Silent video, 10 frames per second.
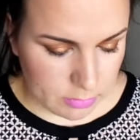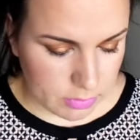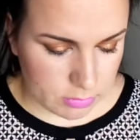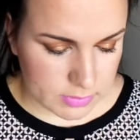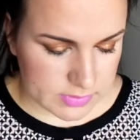
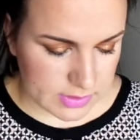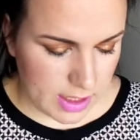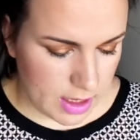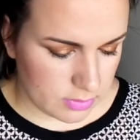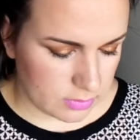We'll see
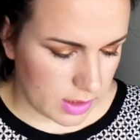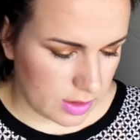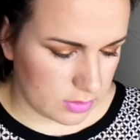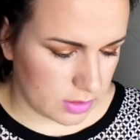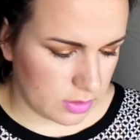how they're
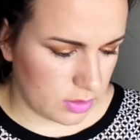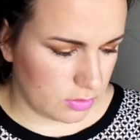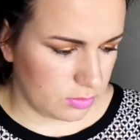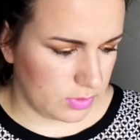gonna go